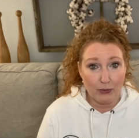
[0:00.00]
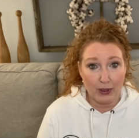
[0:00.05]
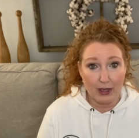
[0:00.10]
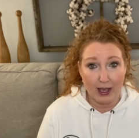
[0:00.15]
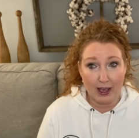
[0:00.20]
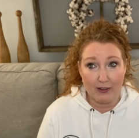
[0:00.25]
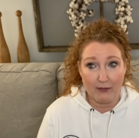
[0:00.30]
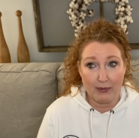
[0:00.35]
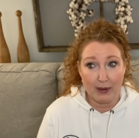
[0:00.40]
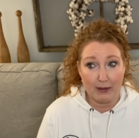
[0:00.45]

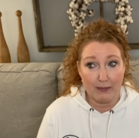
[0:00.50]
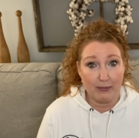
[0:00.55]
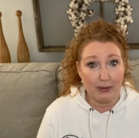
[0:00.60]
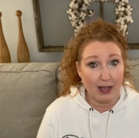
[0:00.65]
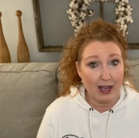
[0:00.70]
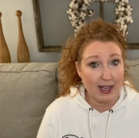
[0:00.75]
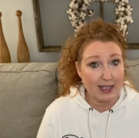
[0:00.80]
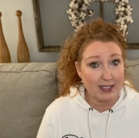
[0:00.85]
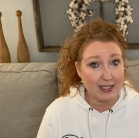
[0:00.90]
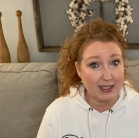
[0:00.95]
have been
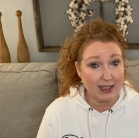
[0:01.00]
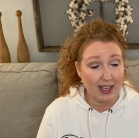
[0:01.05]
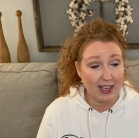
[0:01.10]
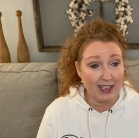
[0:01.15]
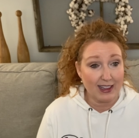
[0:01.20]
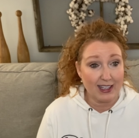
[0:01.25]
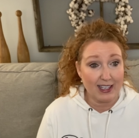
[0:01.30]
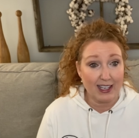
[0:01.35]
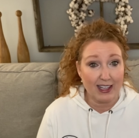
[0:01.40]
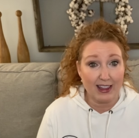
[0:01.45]
blessed
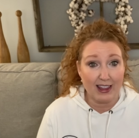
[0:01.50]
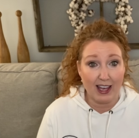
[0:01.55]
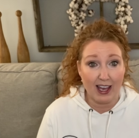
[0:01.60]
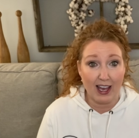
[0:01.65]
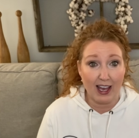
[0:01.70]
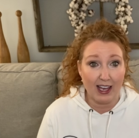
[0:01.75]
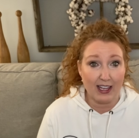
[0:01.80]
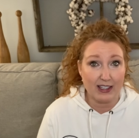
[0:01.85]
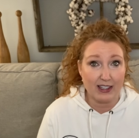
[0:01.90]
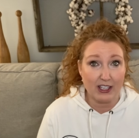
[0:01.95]
lately
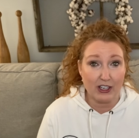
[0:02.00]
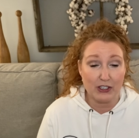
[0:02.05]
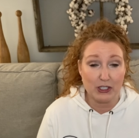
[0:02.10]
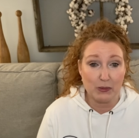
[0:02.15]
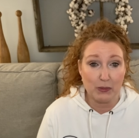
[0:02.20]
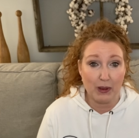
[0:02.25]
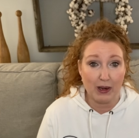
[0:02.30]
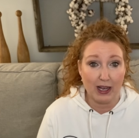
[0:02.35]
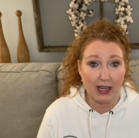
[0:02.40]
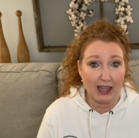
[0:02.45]
that there's
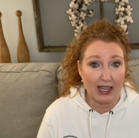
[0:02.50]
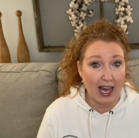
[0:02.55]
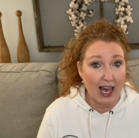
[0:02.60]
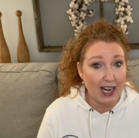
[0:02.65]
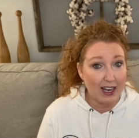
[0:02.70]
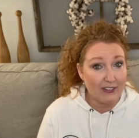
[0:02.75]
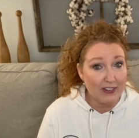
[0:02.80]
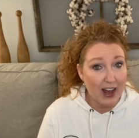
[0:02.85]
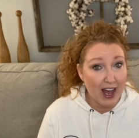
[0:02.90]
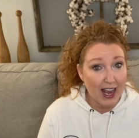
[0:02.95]
been a lot
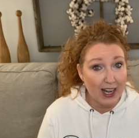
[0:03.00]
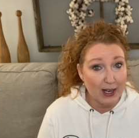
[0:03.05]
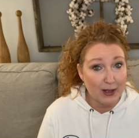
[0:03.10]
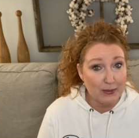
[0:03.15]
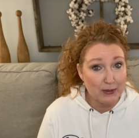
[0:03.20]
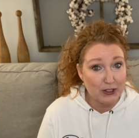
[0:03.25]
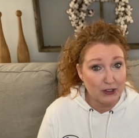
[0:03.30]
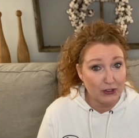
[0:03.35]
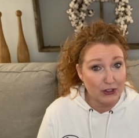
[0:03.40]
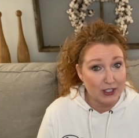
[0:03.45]
of
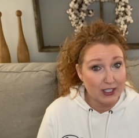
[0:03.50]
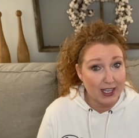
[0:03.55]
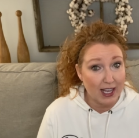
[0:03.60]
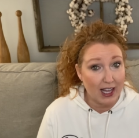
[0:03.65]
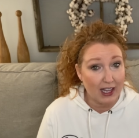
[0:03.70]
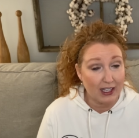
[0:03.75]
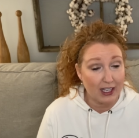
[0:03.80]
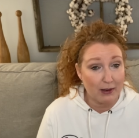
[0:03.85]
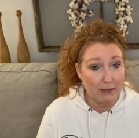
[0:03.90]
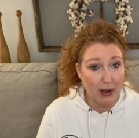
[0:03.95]
items for
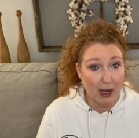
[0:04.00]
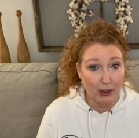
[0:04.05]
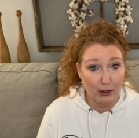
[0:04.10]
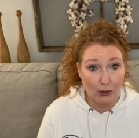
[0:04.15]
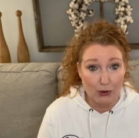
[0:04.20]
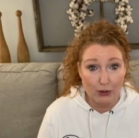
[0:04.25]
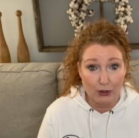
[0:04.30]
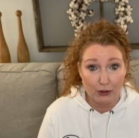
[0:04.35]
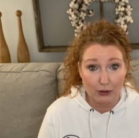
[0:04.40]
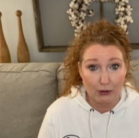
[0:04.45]
sale in my
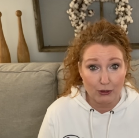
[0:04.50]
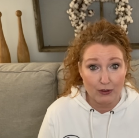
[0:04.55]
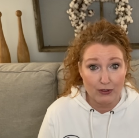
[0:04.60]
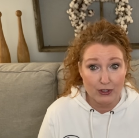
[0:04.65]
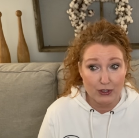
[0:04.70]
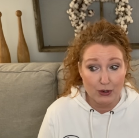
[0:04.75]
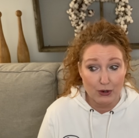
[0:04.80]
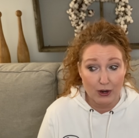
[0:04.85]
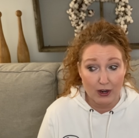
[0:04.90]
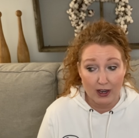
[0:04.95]
local thrift
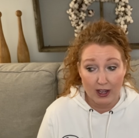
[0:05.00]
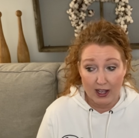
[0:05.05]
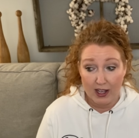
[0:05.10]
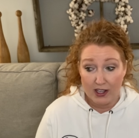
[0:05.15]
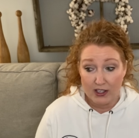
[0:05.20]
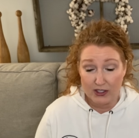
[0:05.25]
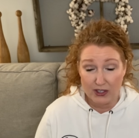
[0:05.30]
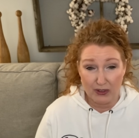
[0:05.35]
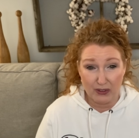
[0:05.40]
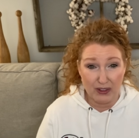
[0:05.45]
store.
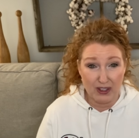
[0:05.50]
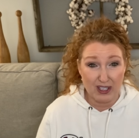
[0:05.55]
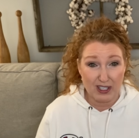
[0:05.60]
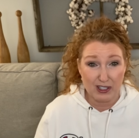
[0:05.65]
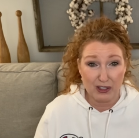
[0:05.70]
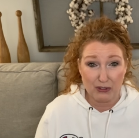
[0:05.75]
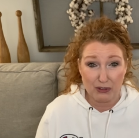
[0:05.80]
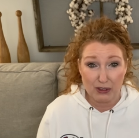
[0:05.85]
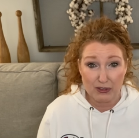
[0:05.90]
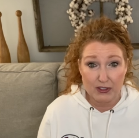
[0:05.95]
So this
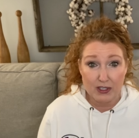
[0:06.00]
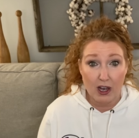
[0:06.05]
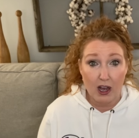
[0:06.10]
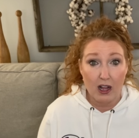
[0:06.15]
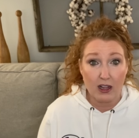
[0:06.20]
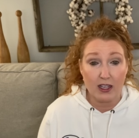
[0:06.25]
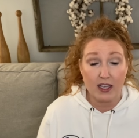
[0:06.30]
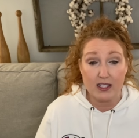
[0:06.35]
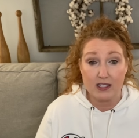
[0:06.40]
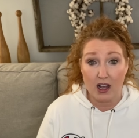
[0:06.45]
thrift
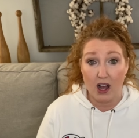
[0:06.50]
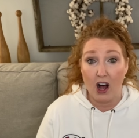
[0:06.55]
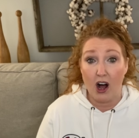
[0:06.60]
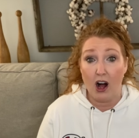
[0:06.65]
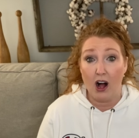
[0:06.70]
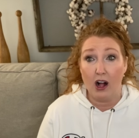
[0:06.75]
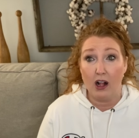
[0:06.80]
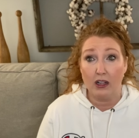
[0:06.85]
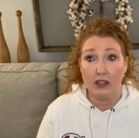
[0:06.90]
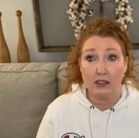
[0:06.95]
haul is
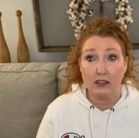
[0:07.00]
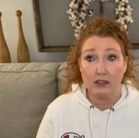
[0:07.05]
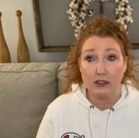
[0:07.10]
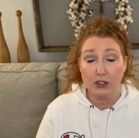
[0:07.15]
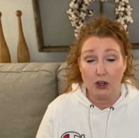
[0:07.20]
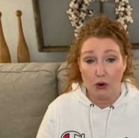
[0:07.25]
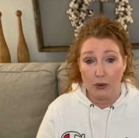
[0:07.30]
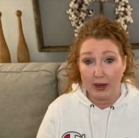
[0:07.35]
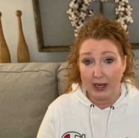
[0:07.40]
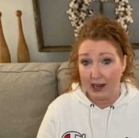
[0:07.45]
all
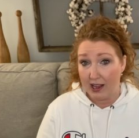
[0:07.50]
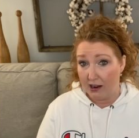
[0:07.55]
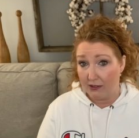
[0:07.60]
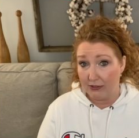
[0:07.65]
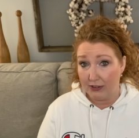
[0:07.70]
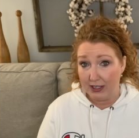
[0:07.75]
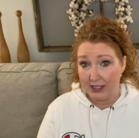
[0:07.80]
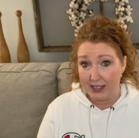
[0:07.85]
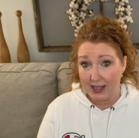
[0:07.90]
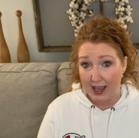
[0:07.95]
going
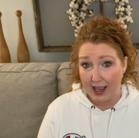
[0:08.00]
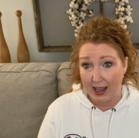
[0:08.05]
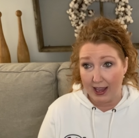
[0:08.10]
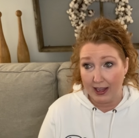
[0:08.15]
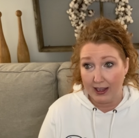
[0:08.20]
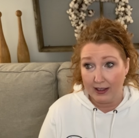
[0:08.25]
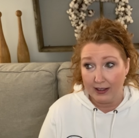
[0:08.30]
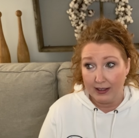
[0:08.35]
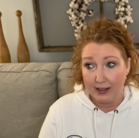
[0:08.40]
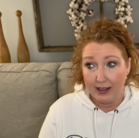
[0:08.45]
every
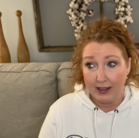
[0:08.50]
day.